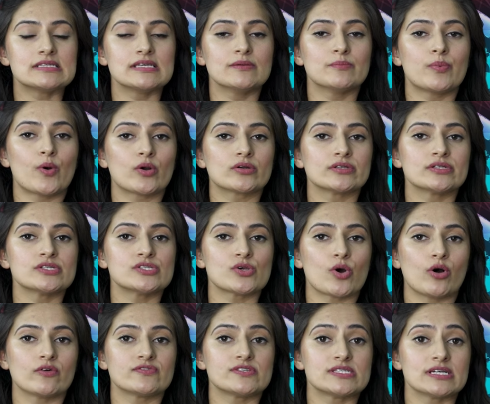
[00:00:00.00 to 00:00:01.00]
the importance
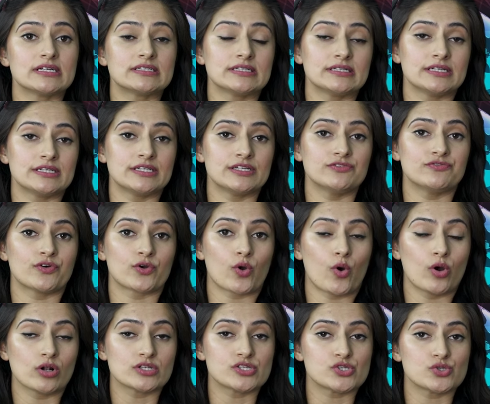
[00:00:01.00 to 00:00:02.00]
of certainty for
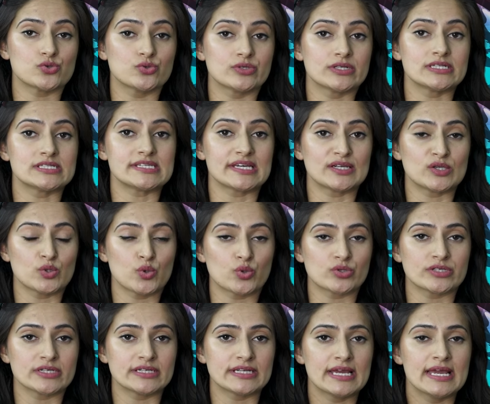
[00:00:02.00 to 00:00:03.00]
all students and
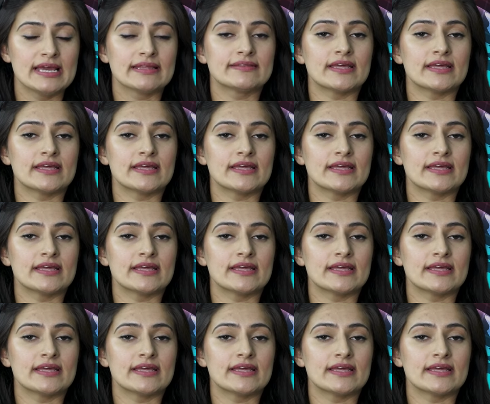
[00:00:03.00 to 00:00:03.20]
noted